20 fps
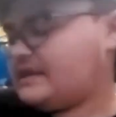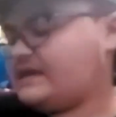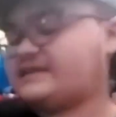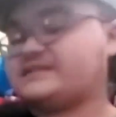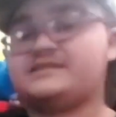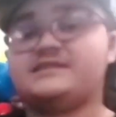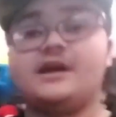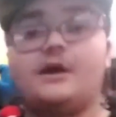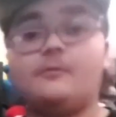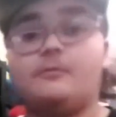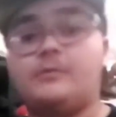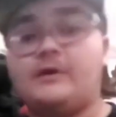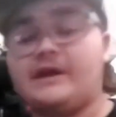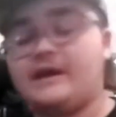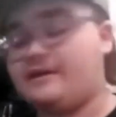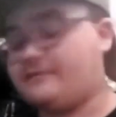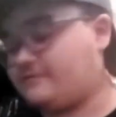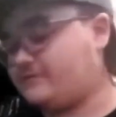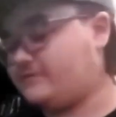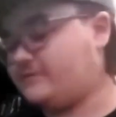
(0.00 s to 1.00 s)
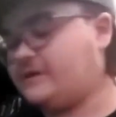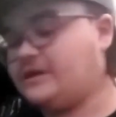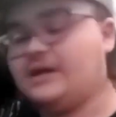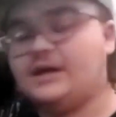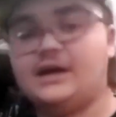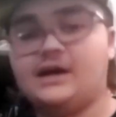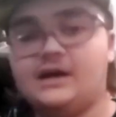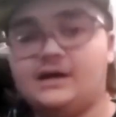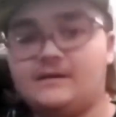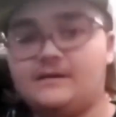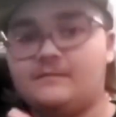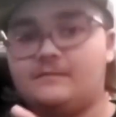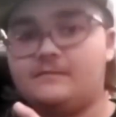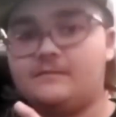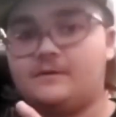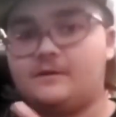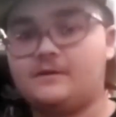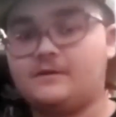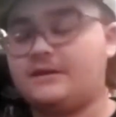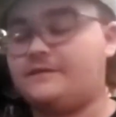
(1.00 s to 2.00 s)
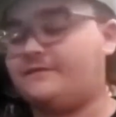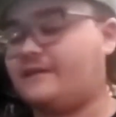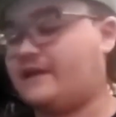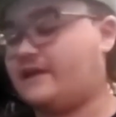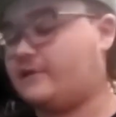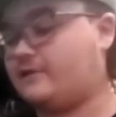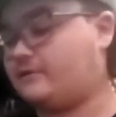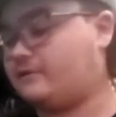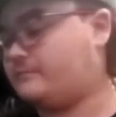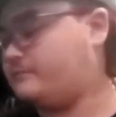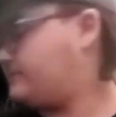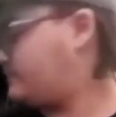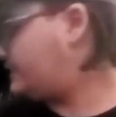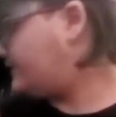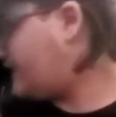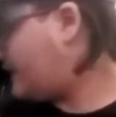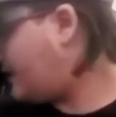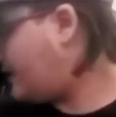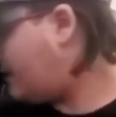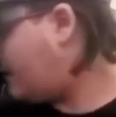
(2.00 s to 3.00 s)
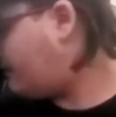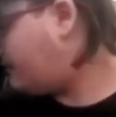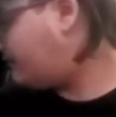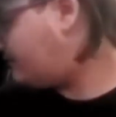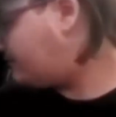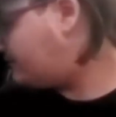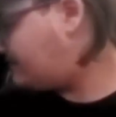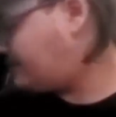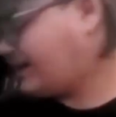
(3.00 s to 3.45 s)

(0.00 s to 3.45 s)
Next up, we have Cliffhanger. Now,